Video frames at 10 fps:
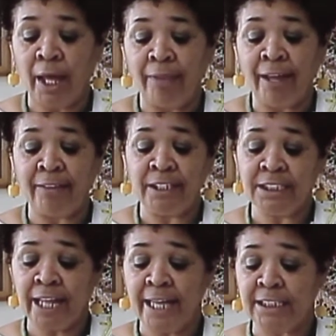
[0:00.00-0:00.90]
That this
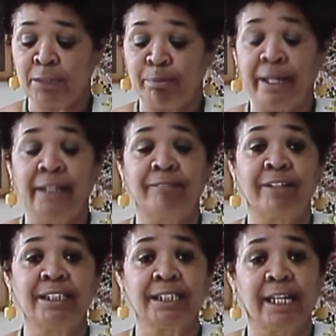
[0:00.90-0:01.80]
last complaint
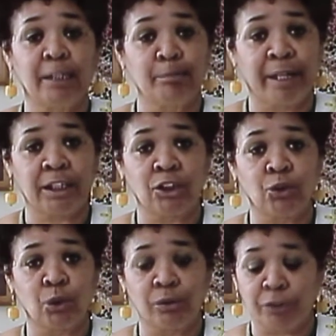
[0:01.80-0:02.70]
investigated by the
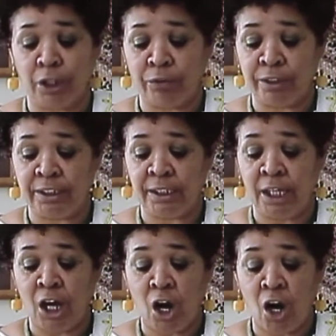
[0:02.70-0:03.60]
Controller of Currency
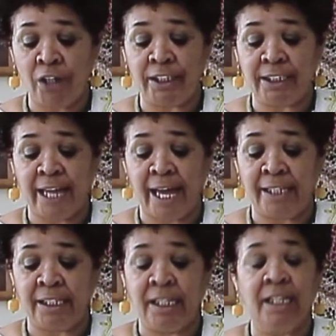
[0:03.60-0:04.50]
argued that
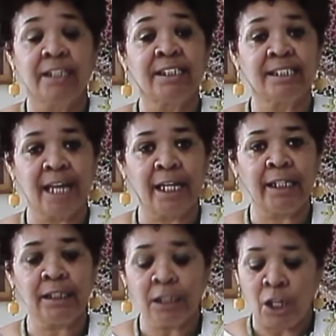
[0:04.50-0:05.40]
the
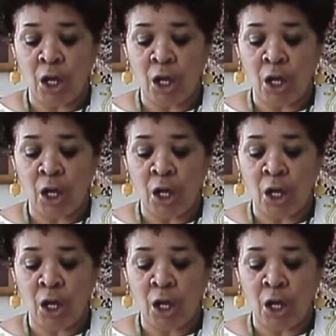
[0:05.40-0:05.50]
selling